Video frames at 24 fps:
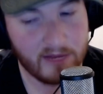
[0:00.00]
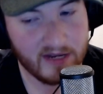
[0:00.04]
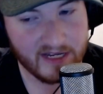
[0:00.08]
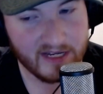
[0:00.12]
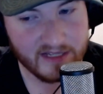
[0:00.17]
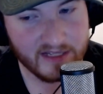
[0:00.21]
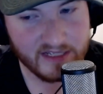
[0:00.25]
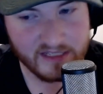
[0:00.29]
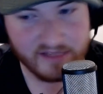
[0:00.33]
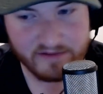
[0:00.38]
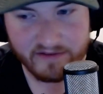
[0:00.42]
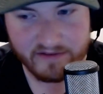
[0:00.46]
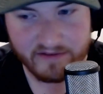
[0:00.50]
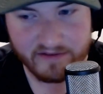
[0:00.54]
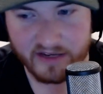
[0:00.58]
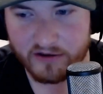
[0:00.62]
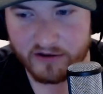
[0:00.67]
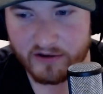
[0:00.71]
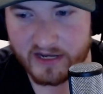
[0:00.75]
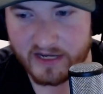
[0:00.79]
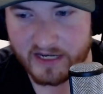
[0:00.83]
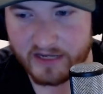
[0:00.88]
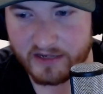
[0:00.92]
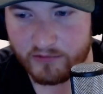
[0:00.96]
this video
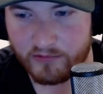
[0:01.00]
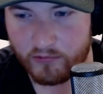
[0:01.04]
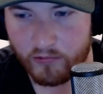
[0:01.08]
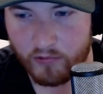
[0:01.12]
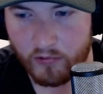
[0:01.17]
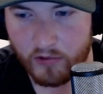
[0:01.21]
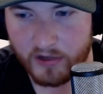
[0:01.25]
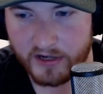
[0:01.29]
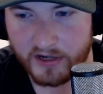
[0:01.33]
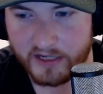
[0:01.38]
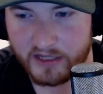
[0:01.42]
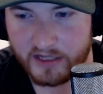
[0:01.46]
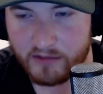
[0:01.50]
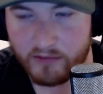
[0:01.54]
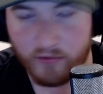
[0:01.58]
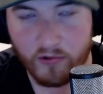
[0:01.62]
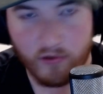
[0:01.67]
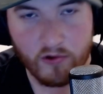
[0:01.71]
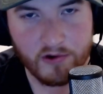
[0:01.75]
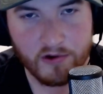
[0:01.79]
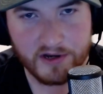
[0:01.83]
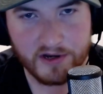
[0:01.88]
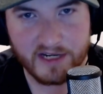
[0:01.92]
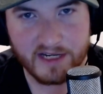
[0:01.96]
at 1 in the
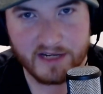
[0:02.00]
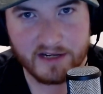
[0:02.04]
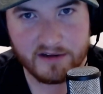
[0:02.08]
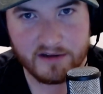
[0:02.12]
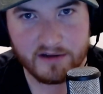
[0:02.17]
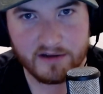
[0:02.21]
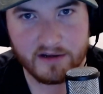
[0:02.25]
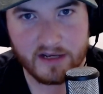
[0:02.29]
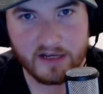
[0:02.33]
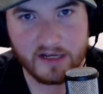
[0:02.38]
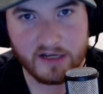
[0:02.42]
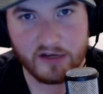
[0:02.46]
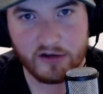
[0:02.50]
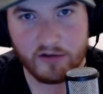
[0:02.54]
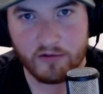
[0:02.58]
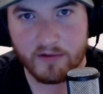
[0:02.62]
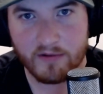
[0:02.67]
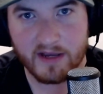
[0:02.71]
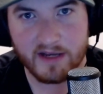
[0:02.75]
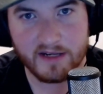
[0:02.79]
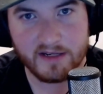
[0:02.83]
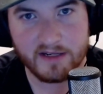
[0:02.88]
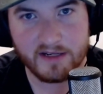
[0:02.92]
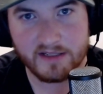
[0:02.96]
morning. I don't know why
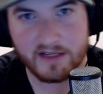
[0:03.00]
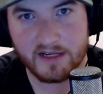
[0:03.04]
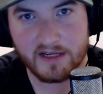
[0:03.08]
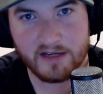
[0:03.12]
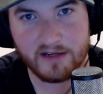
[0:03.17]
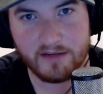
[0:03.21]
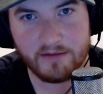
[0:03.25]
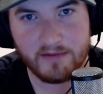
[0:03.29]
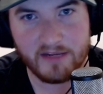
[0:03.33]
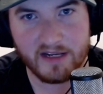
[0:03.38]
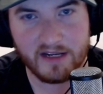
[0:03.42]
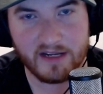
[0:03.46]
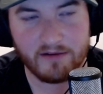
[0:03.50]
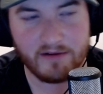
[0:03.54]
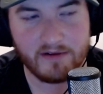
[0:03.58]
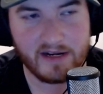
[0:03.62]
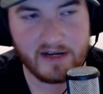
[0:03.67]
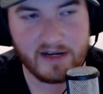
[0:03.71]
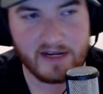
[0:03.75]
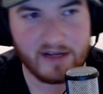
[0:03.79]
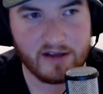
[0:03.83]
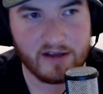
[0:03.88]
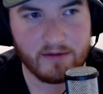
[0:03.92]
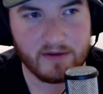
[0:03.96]
I decided to make it right
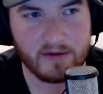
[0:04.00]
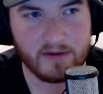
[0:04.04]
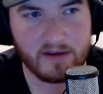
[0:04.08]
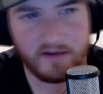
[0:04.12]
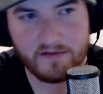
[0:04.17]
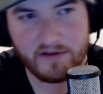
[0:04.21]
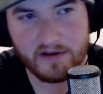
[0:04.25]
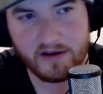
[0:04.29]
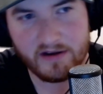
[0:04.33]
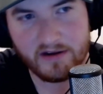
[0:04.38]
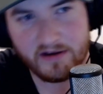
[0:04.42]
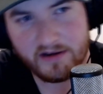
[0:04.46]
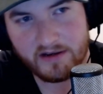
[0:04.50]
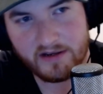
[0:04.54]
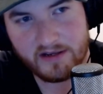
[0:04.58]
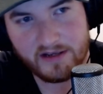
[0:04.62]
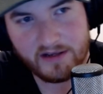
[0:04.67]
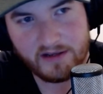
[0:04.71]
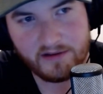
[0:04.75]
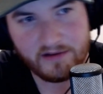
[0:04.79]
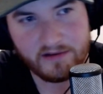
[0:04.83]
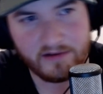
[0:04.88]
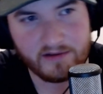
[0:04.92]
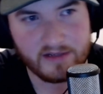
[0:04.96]
now, but I figured,
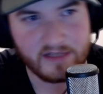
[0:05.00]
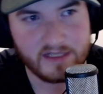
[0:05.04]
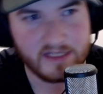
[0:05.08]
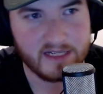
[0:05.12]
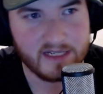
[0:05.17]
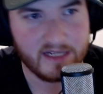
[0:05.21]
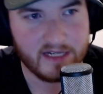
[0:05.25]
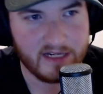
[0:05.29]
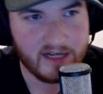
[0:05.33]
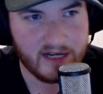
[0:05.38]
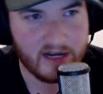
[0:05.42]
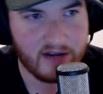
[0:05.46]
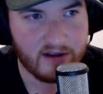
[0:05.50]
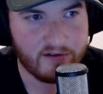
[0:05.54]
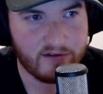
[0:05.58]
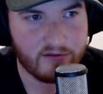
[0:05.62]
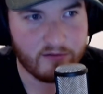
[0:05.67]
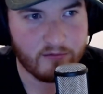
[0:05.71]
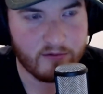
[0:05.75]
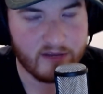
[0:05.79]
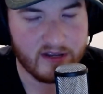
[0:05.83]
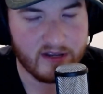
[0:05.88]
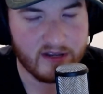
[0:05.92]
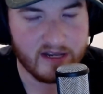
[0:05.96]
let's get it out of the
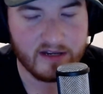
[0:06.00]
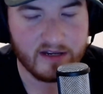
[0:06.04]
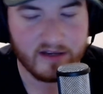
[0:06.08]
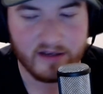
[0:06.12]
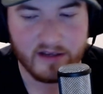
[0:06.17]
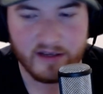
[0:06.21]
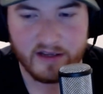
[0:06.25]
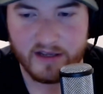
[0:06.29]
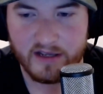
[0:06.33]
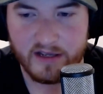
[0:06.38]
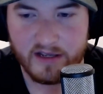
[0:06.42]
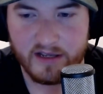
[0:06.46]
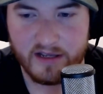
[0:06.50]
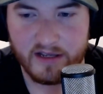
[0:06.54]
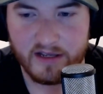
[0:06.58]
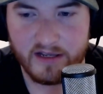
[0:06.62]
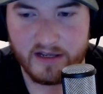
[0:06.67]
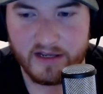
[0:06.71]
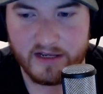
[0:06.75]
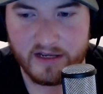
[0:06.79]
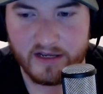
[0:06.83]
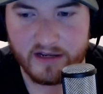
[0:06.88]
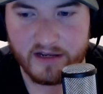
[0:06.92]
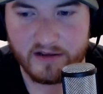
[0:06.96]
way.
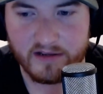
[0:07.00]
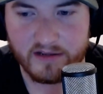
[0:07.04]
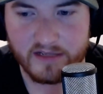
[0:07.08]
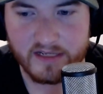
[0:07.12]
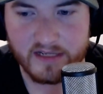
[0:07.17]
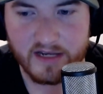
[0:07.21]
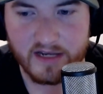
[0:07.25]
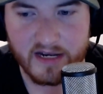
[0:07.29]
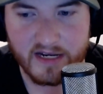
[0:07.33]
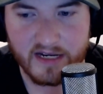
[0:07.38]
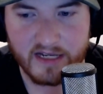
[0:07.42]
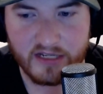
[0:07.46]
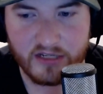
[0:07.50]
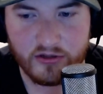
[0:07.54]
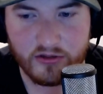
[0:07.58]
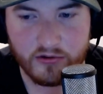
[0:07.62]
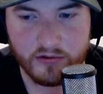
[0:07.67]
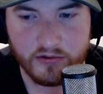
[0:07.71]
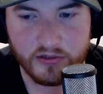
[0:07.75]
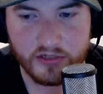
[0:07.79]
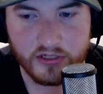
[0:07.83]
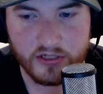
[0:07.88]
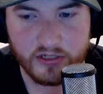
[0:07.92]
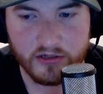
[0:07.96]
You know, it's not a
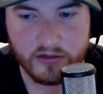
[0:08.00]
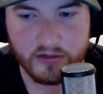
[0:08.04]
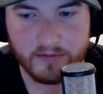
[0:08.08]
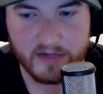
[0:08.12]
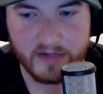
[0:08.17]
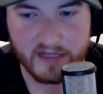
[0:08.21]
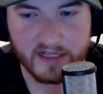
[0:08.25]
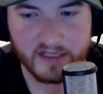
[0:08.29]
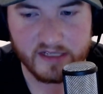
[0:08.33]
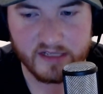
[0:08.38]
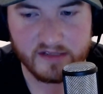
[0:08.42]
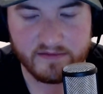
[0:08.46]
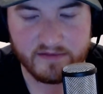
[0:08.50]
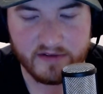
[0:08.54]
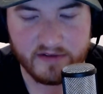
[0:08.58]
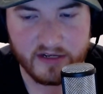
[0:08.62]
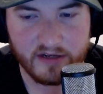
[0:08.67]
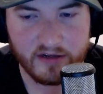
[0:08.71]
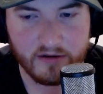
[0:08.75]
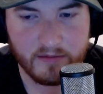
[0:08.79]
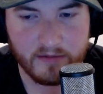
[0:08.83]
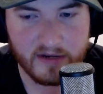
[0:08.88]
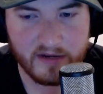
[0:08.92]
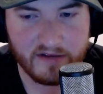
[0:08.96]
huge deal to make this
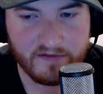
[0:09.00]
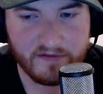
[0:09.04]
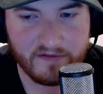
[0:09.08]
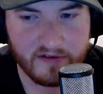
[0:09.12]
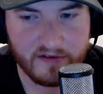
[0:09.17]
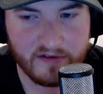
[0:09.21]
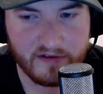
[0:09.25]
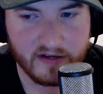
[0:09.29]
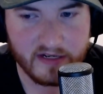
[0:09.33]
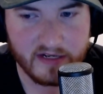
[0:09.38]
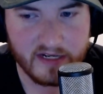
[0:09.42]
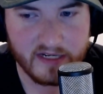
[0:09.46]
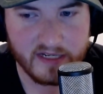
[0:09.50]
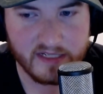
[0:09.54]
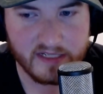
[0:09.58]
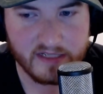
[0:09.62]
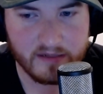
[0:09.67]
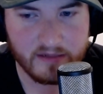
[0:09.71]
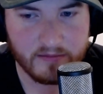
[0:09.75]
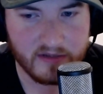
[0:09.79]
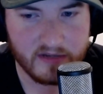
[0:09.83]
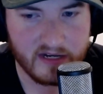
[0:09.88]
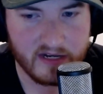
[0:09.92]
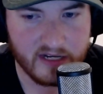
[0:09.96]
video, but I figured it is
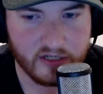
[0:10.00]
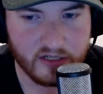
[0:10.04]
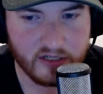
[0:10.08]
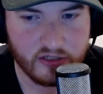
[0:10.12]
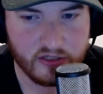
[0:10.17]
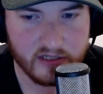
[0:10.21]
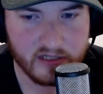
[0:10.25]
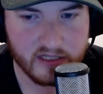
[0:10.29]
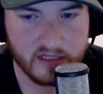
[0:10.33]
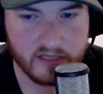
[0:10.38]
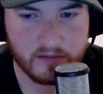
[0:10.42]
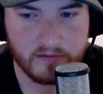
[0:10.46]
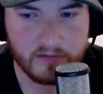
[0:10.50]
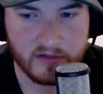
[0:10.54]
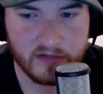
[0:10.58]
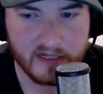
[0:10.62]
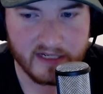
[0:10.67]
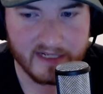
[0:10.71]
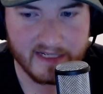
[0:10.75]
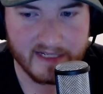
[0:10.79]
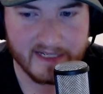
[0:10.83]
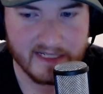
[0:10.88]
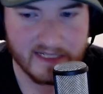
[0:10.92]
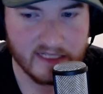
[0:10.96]
something I should explain,
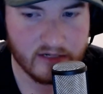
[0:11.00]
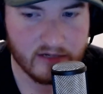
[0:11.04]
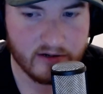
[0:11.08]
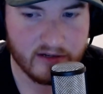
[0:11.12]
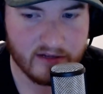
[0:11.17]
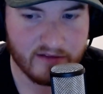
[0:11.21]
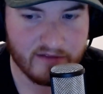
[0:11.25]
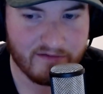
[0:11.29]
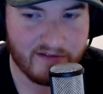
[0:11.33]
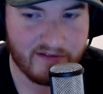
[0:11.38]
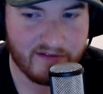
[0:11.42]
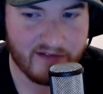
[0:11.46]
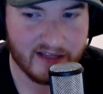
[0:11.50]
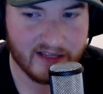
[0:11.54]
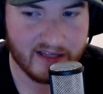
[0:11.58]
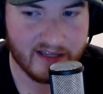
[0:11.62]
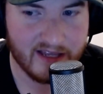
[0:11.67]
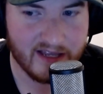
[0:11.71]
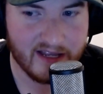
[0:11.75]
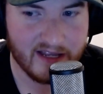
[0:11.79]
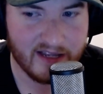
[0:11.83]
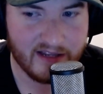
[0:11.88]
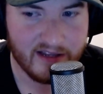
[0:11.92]
considering the fact that